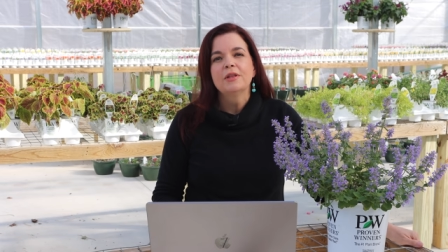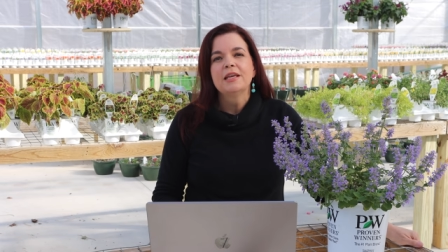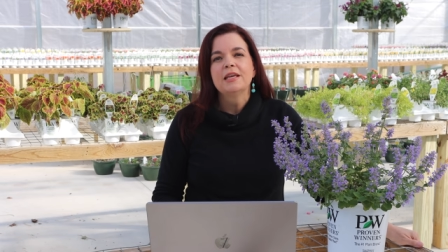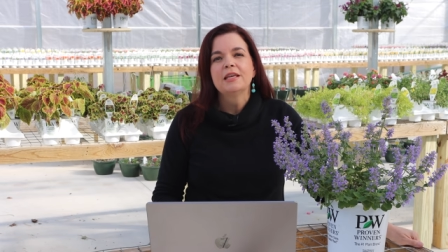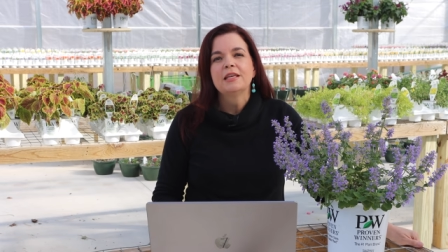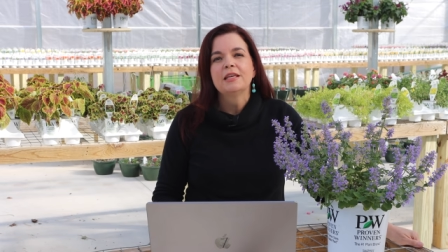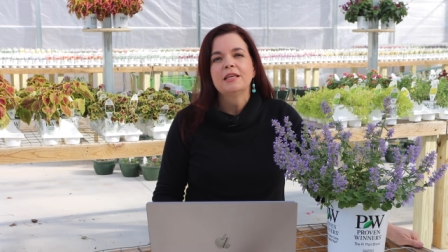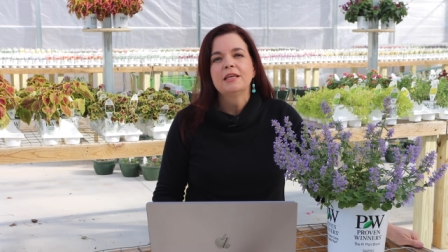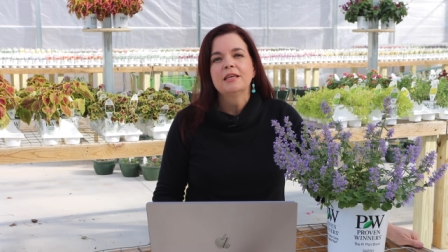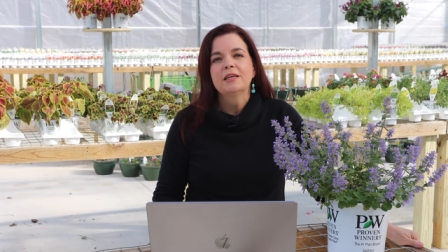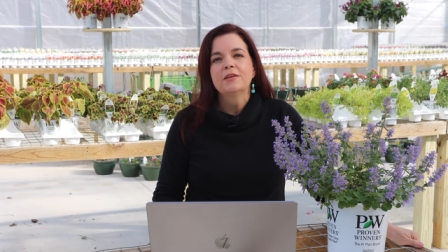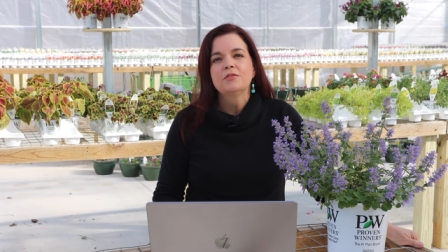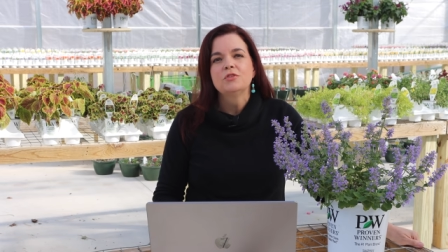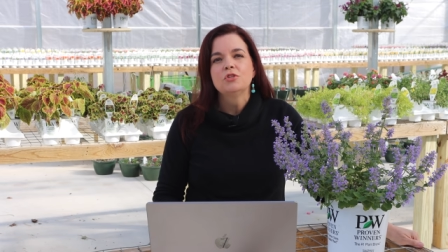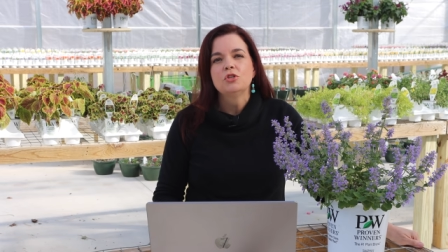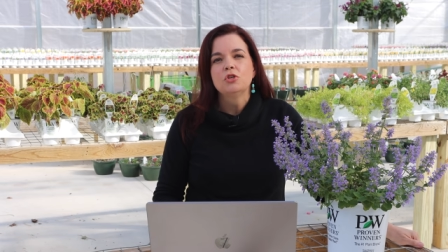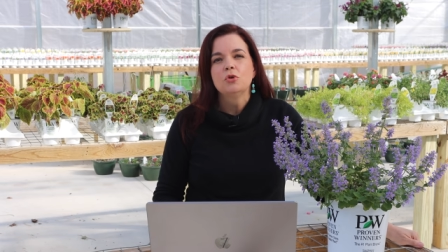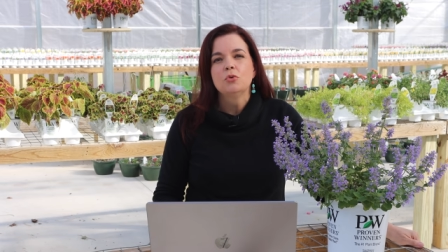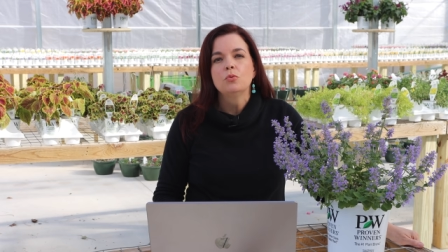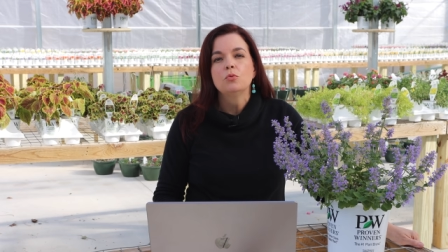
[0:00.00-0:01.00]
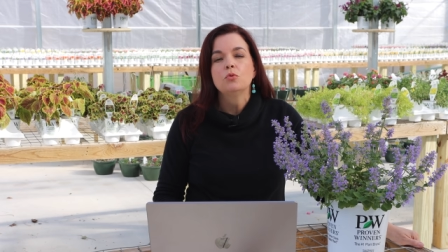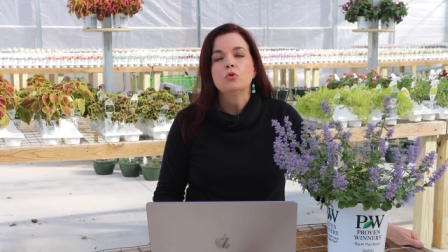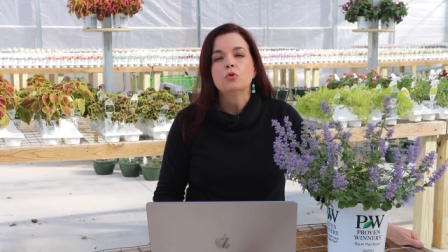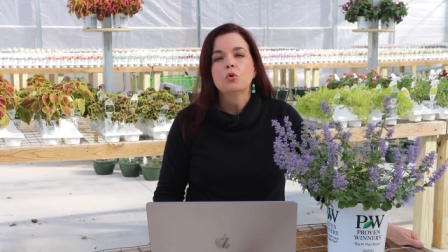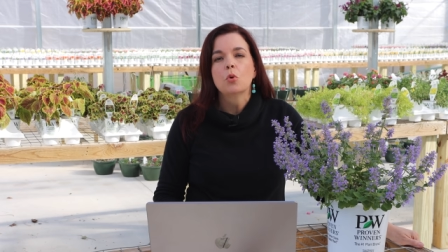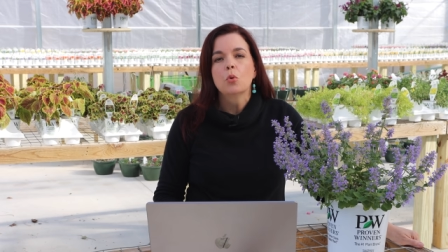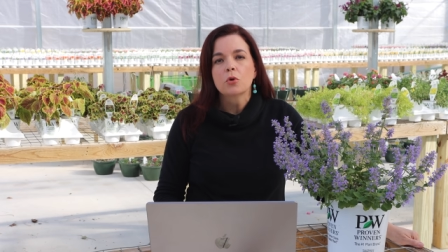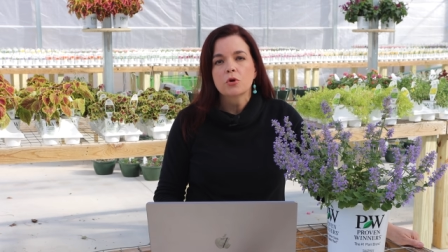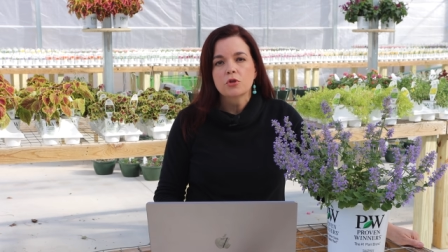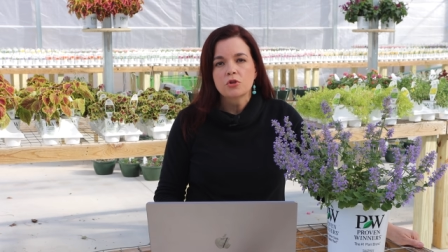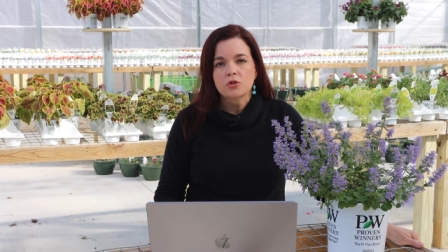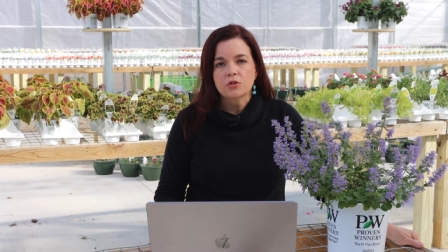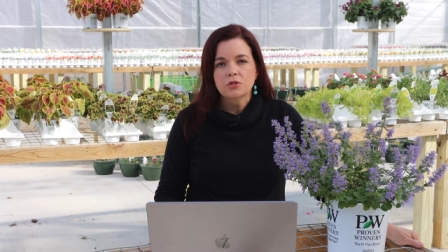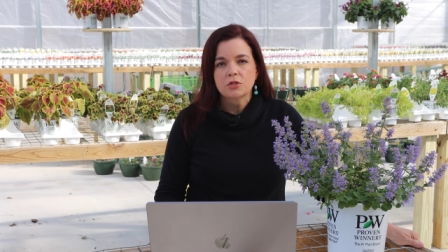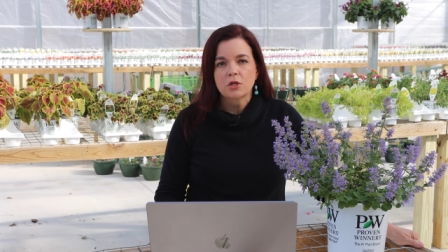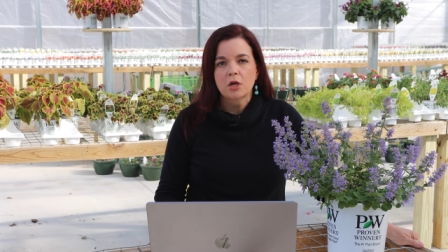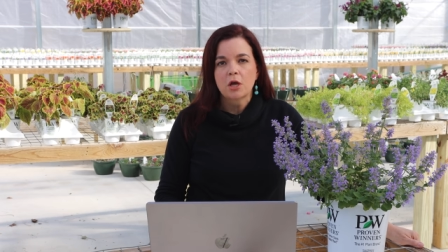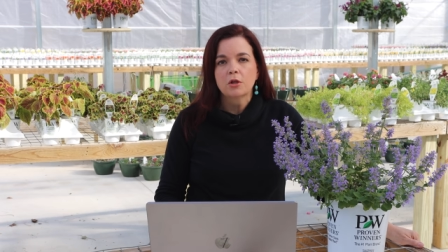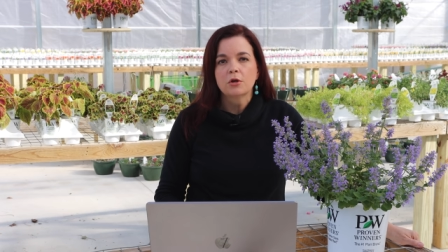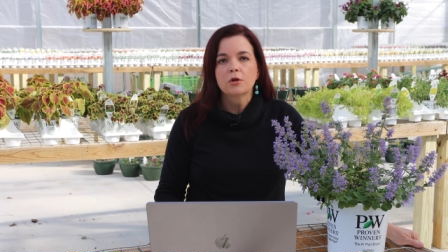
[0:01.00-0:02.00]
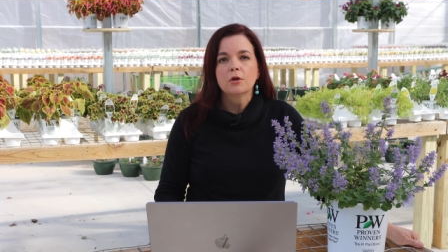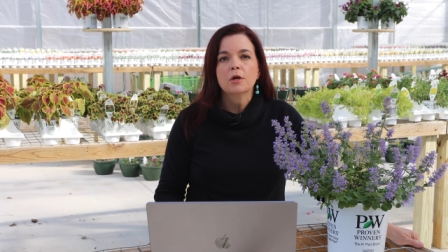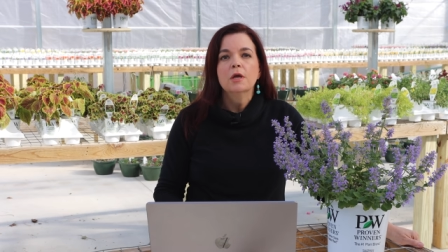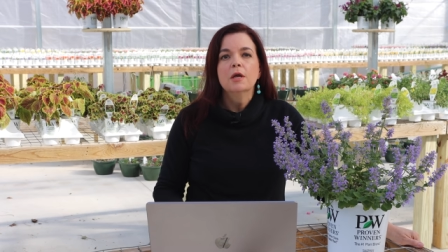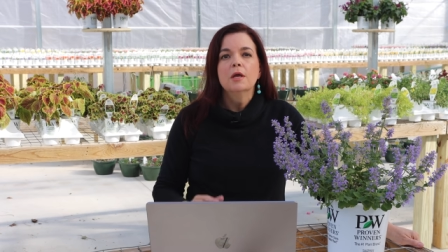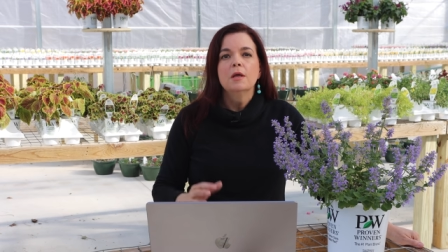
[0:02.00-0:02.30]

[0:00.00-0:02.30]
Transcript: it gives you gorgeous color